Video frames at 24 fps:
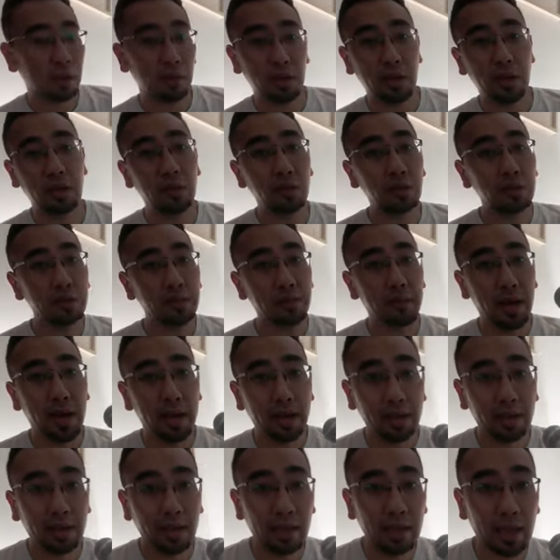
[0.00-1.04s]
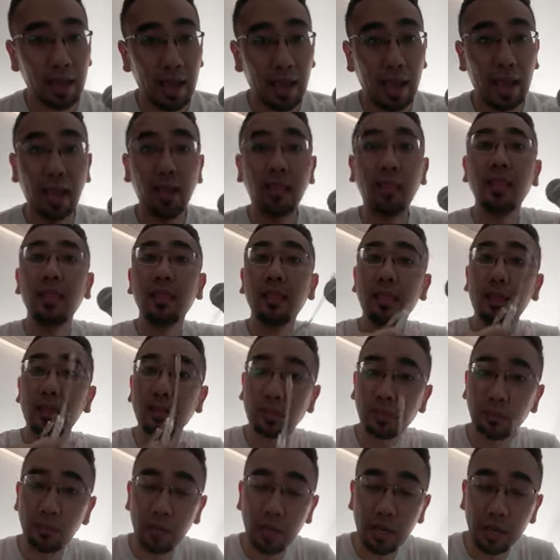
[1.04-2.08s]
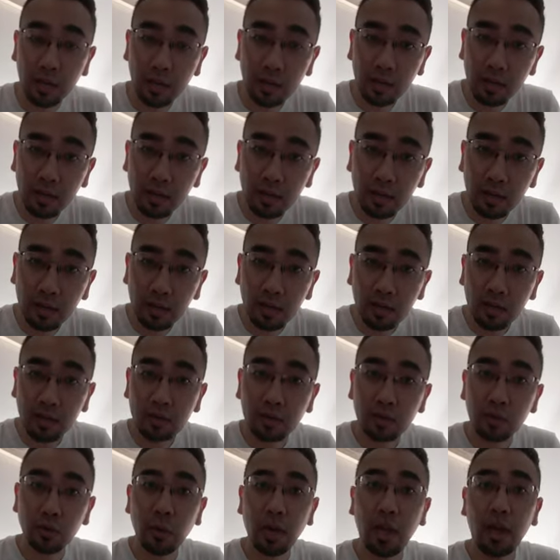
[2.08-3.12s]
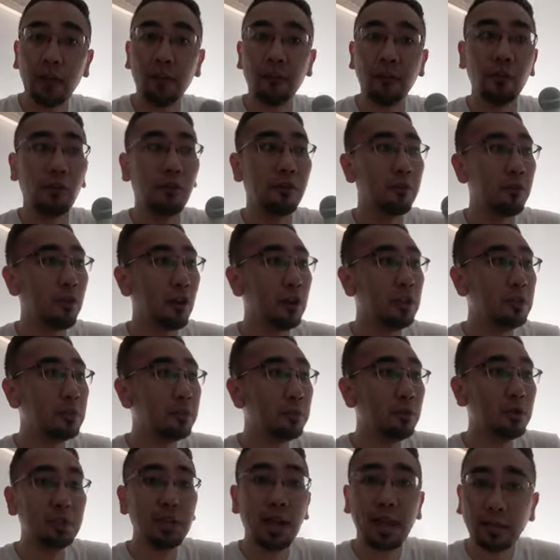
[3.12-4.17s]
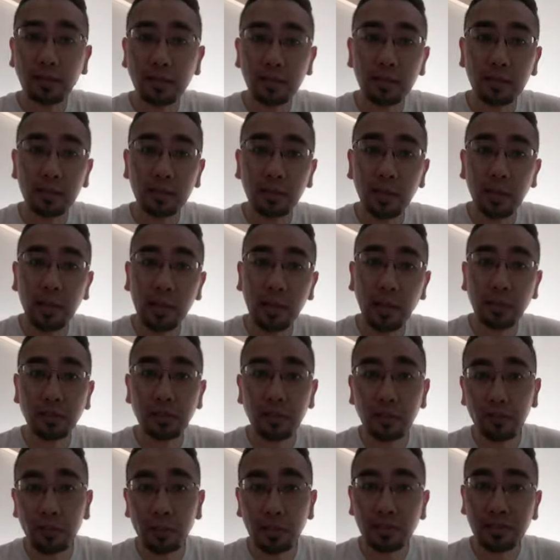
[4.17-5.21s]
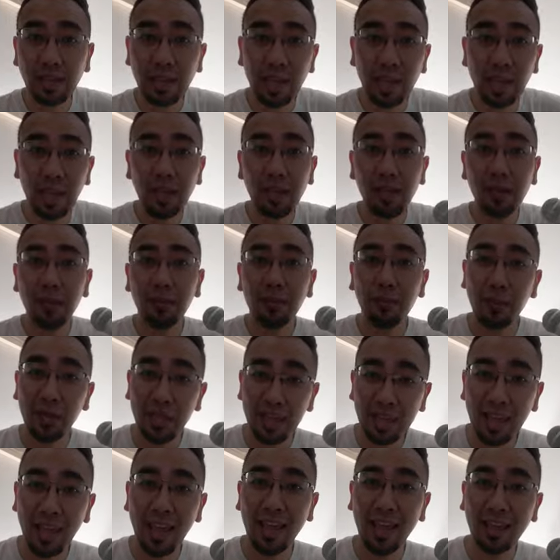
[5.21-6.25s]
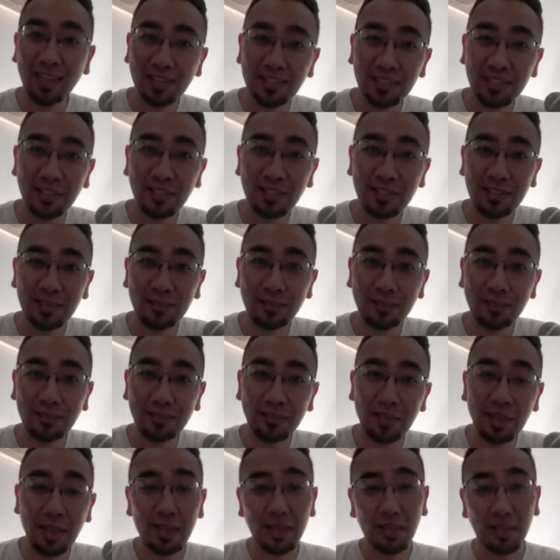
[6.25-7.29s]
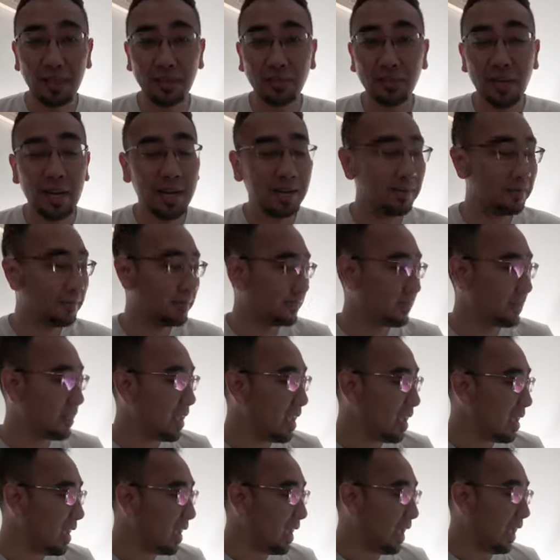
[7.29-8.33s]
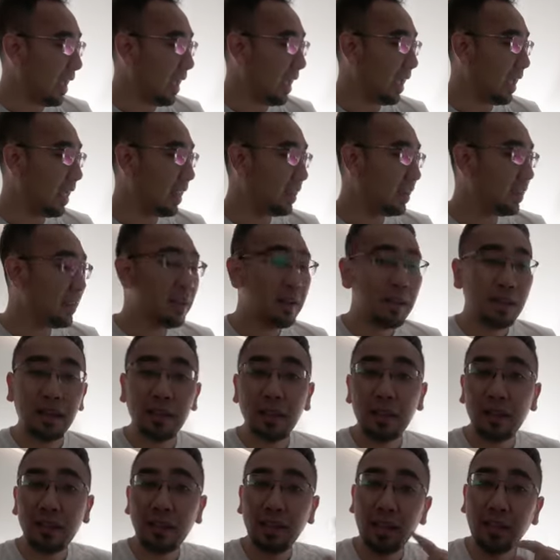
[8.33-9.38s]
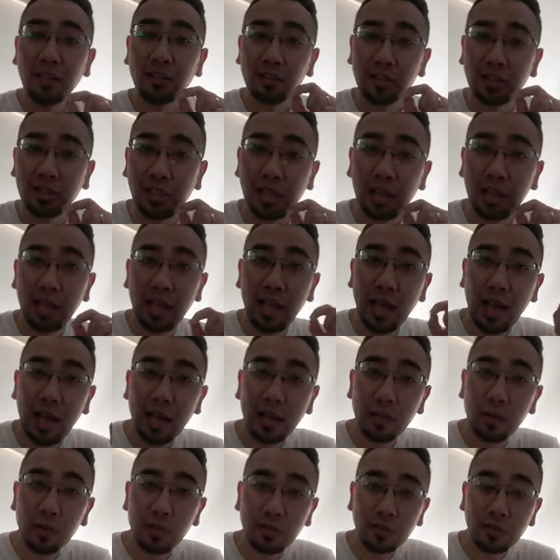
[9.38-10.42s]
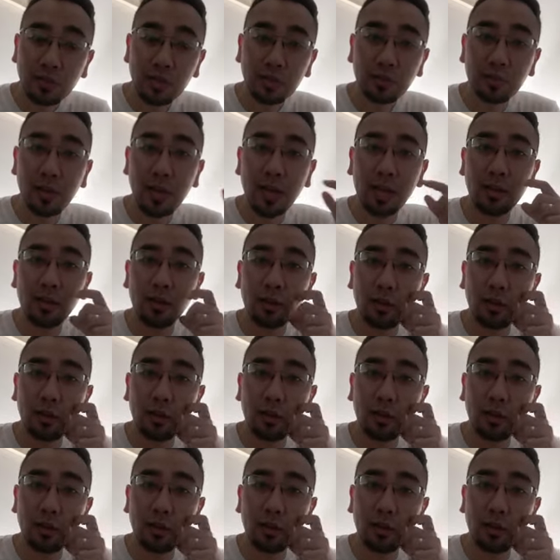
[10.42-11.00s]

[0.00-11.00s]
you can use the mic and the speaker to have your voice projected, like as if it's a PA system. That's right. And interestingly, I used this mic